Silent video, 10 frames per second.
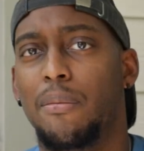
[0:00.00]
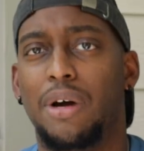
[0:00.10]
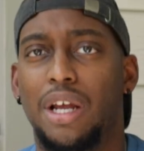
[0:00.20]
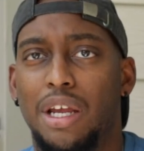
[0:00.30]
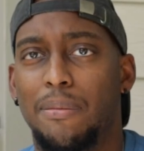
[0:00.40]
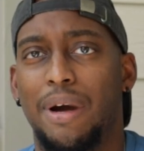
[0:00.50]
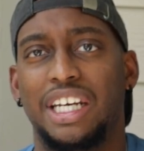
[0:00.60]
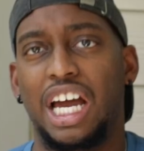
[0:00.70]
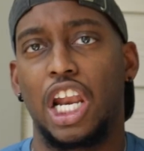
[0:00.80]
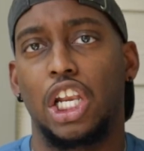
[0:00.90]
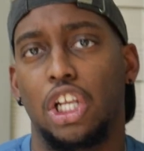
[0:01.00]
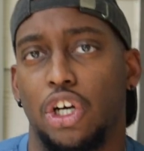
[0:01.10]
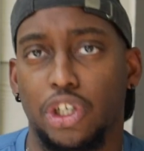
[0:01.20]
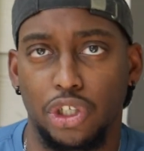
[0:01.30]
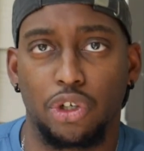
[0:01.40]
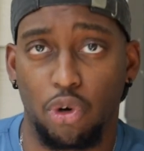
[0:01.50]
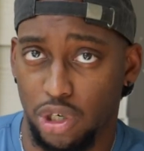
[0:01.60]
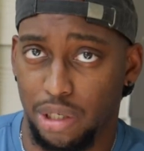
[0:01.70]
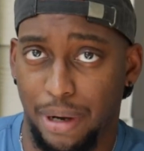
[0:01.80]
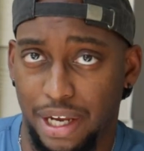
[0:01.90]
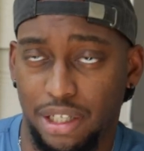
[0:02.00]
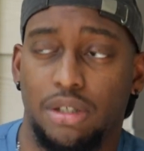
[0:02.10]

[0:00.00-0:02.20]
but it might not look good on the bike.